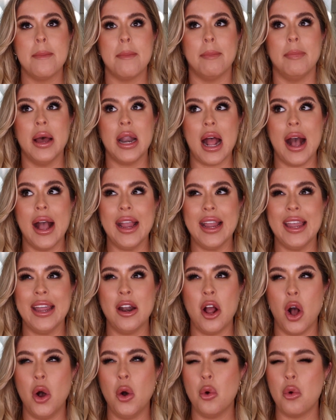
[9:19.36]
But I can
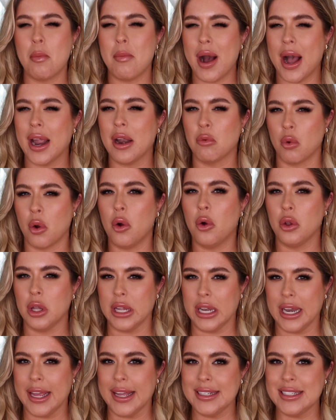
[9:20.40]
own my role
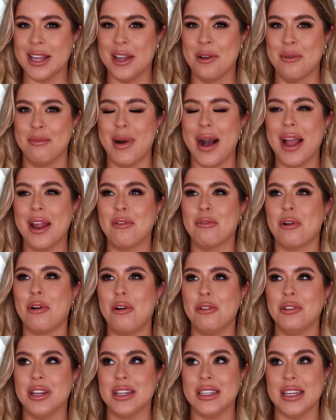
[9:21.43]
in it. My
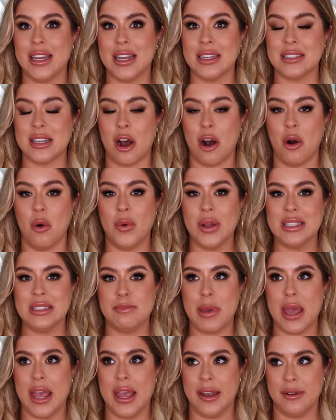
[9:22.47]
role in it has always
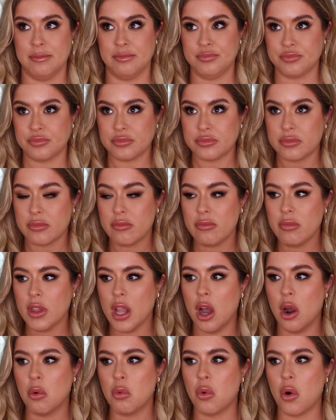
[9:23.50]
been
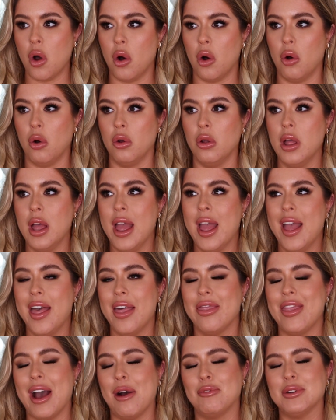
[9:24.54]
a role
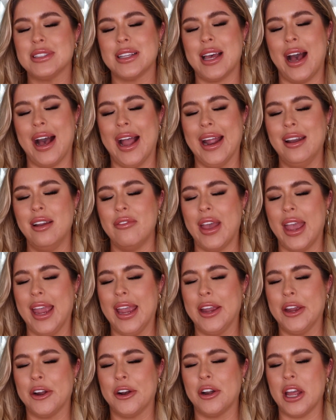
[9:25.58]
that was kind of
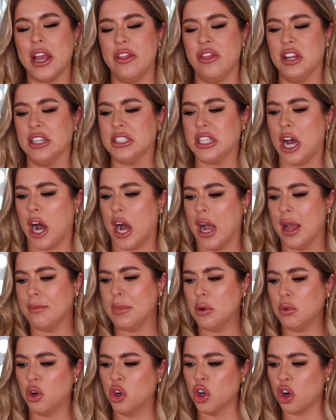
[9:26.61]
anchored in this, I'm
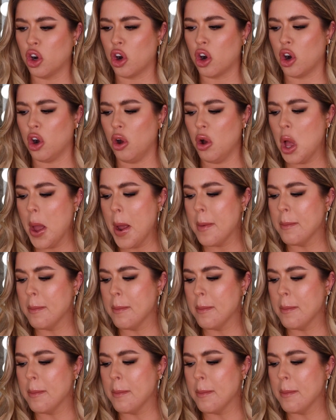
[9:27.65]
a girl,